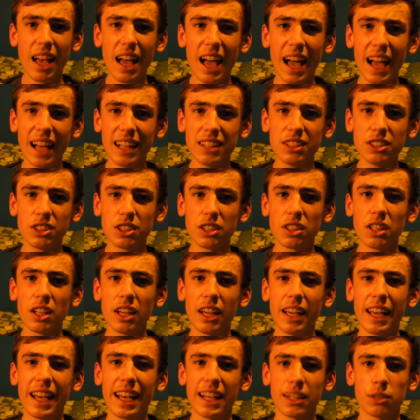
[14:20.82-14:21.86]
And
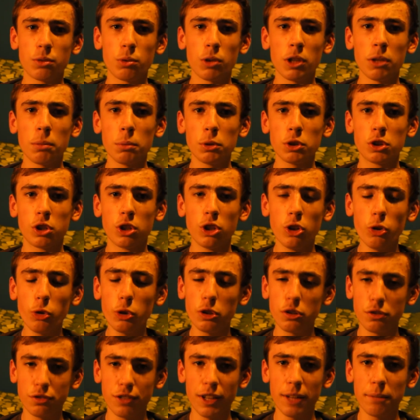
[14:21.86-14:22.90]
it has one of the most
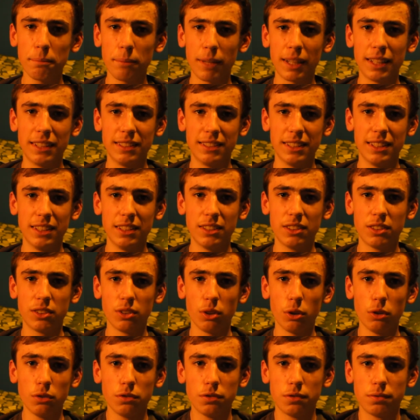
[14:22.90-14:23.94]
loyal fan bases
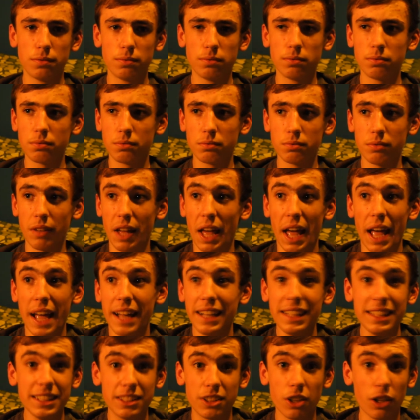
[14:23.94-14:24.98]
of
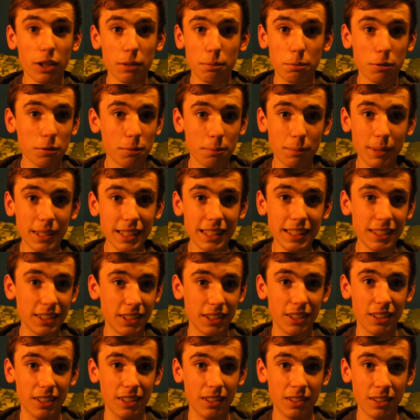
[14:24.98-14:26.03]
any type of
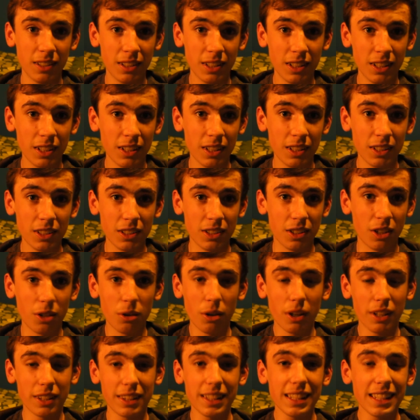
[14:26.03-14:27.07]
media. You know,
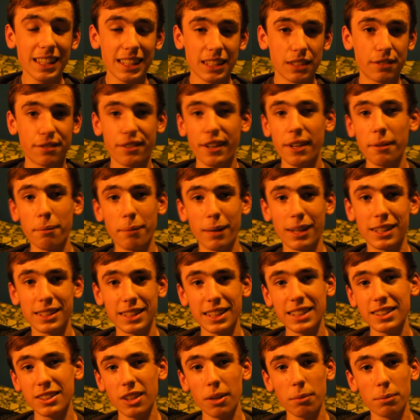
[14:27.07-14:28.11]
I think its fan base
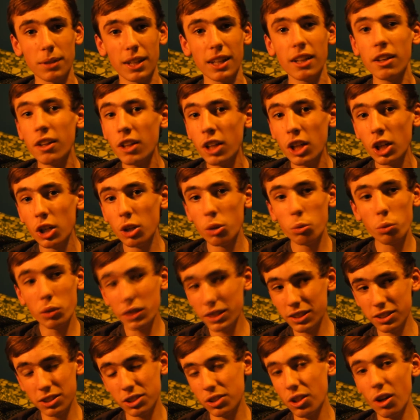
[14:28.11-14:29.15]
is up there
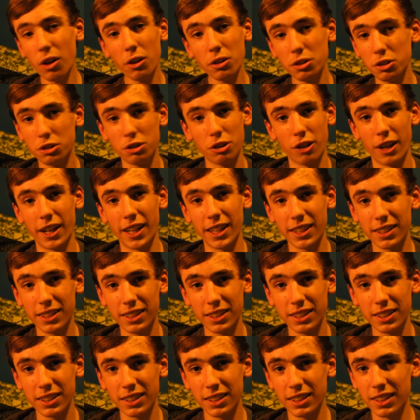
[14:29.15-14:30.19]
with Star
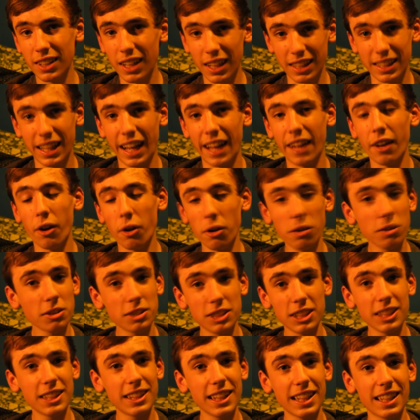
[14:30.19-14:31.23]
Trek. Okay, I
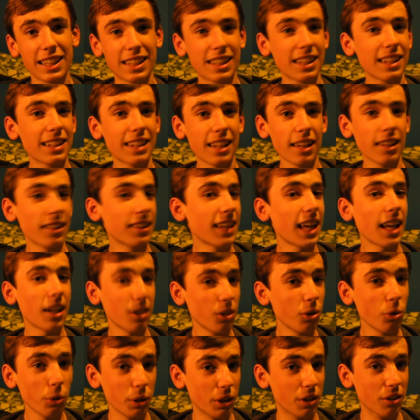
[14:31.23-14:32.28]
honestly think they are that
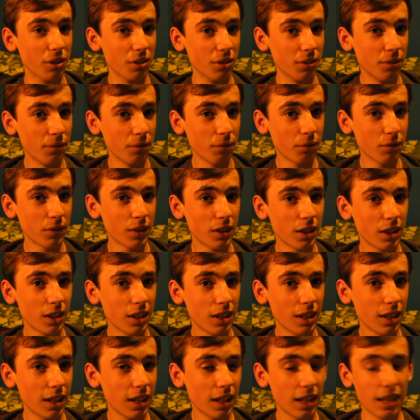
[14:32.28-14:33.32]
loyal.
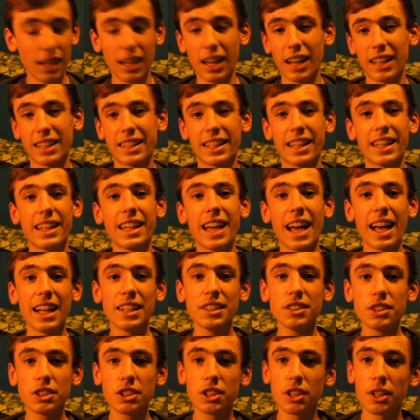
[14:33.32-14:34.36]
Okay,
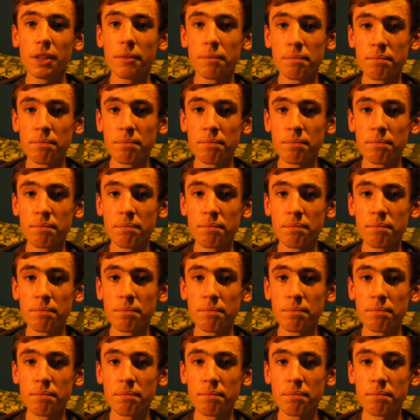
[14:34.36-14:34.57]
and